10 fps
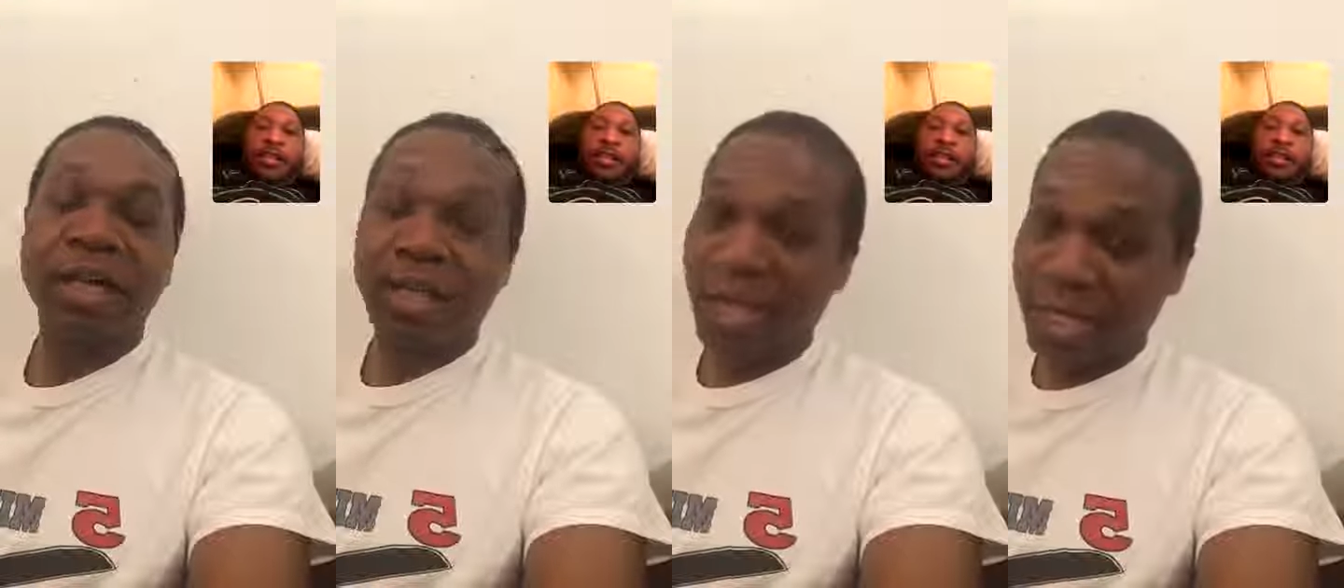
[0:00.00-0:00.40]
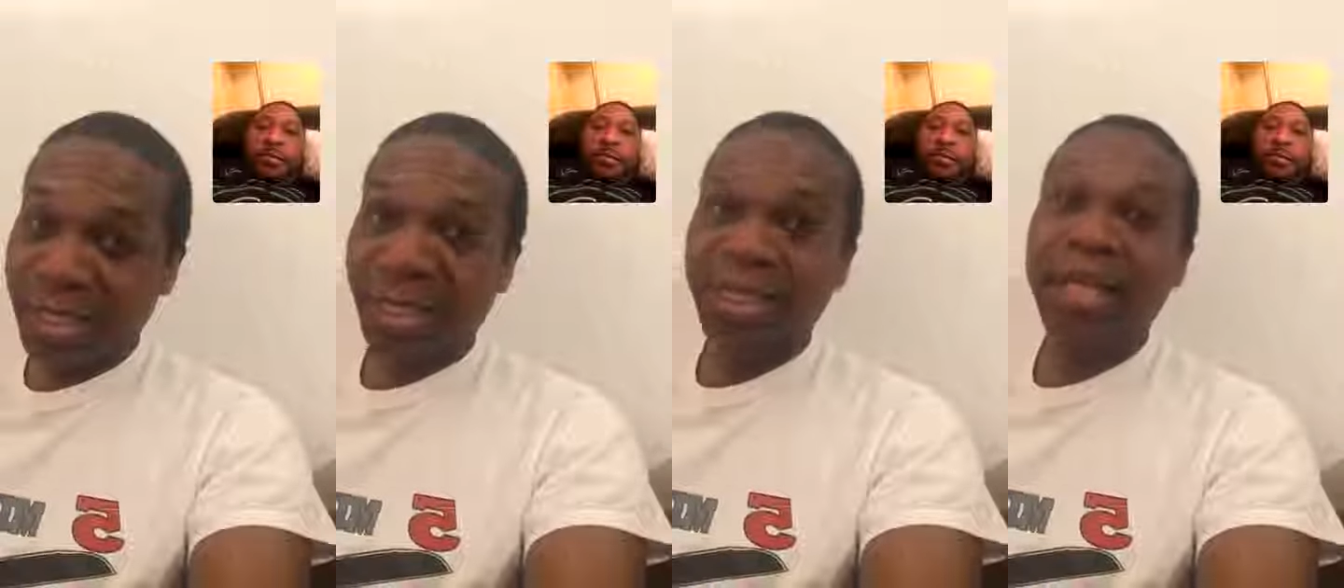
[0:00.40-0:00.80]

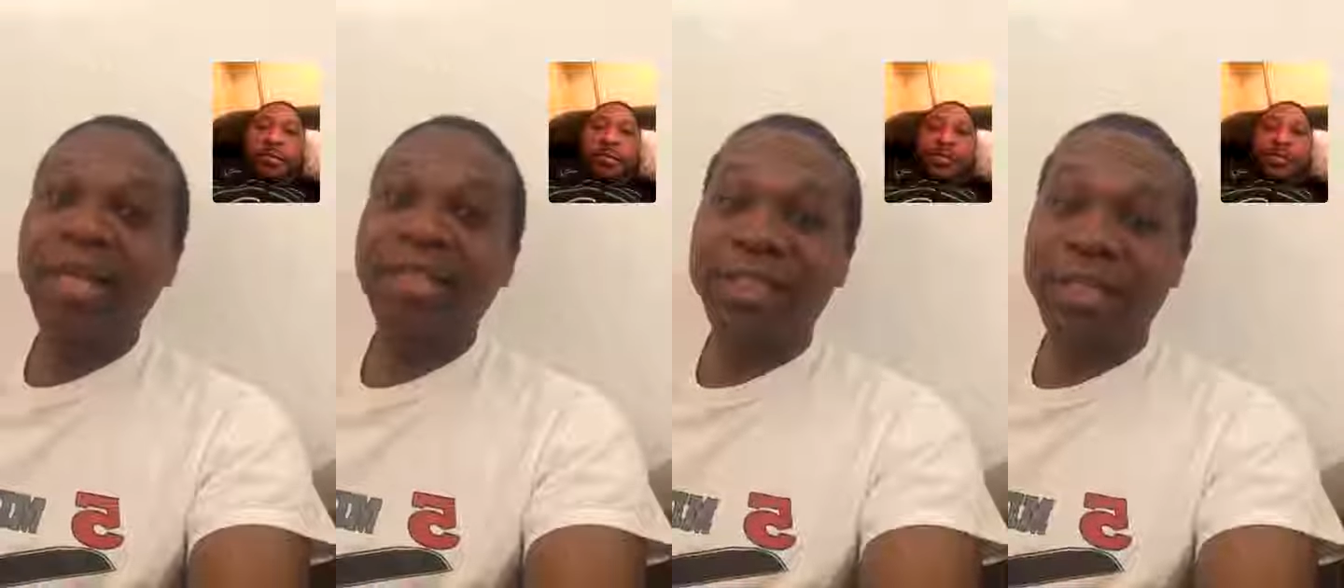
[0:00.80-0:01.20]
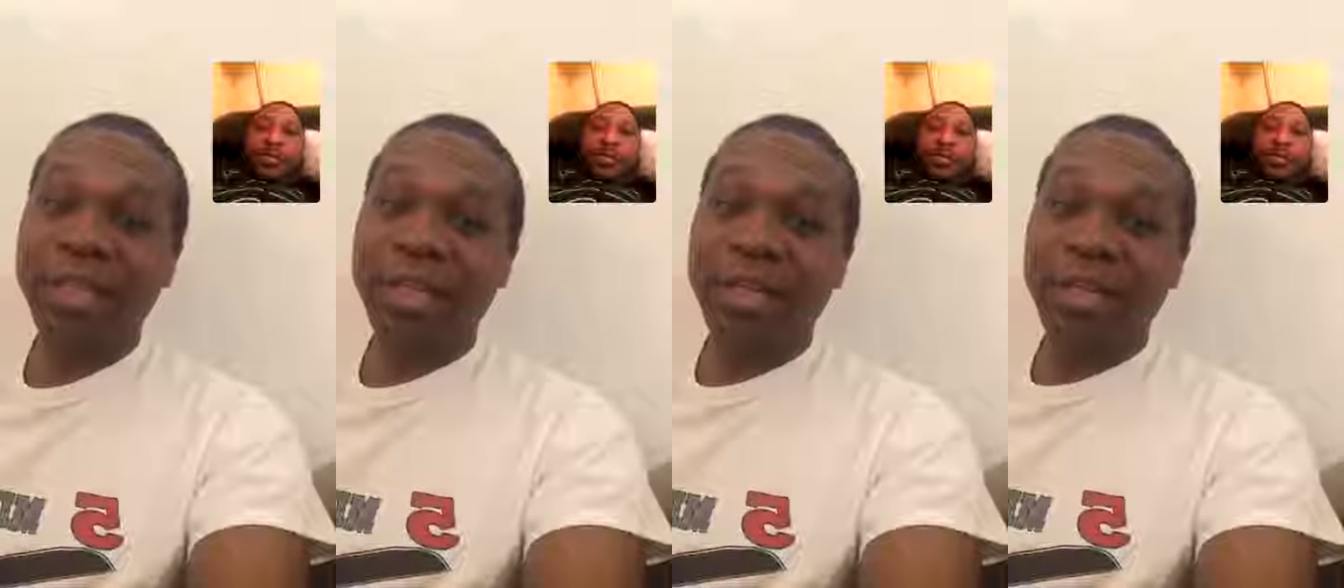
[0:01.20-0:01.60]
Caledon, yes.
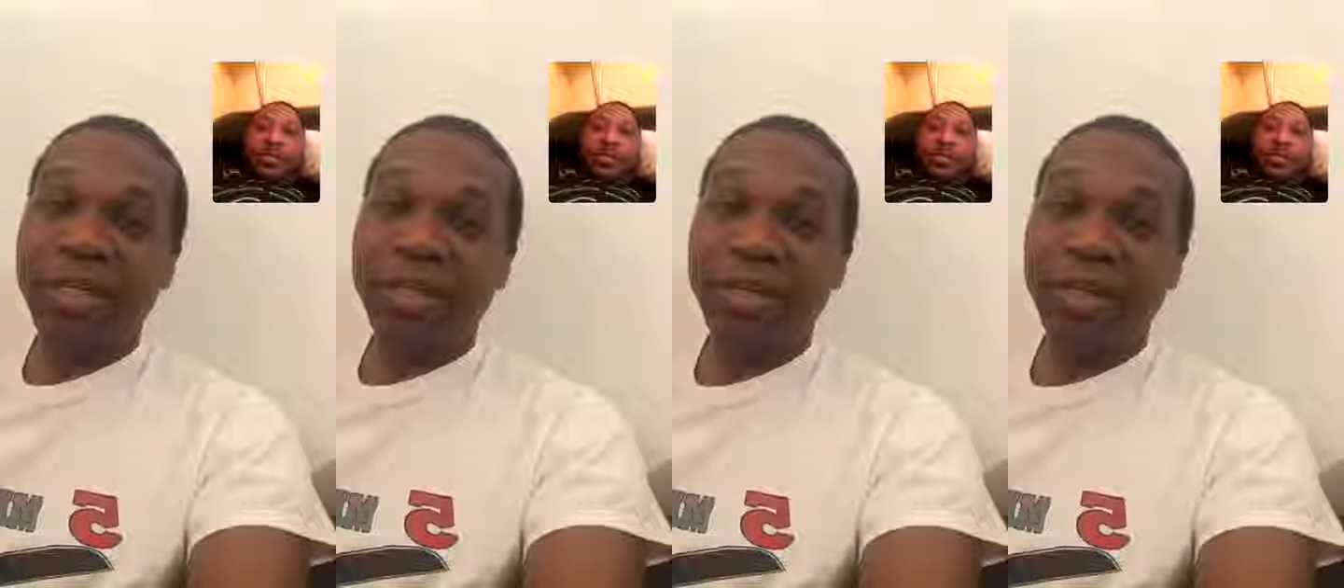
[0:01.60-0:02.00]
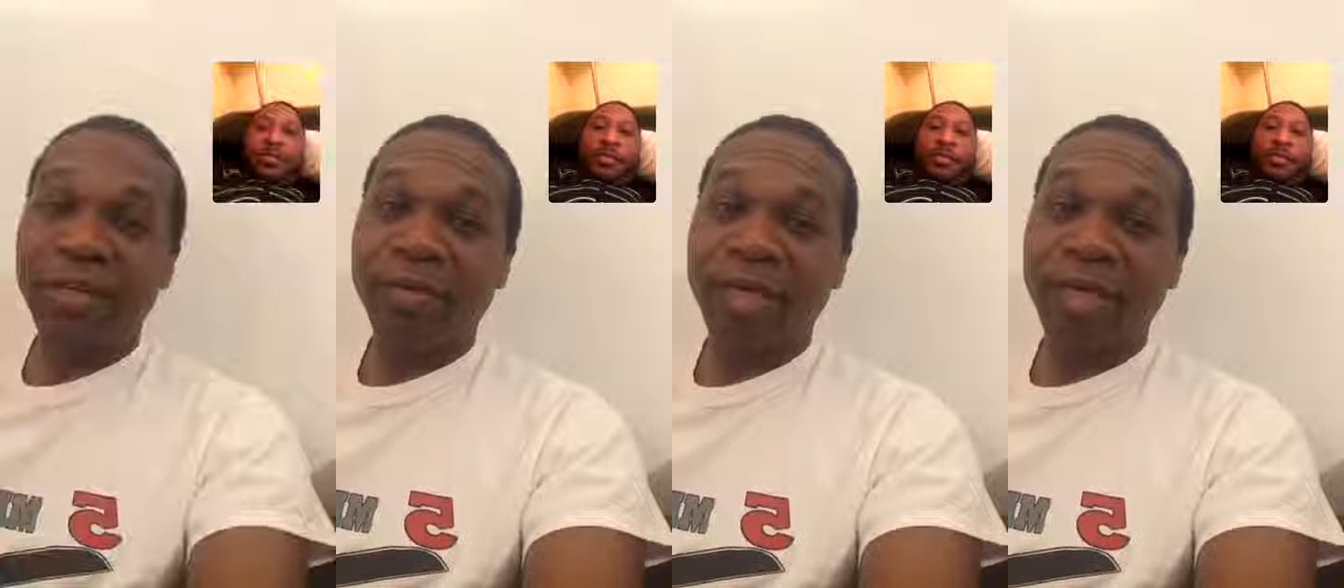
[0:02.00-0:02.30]
You know what I mean?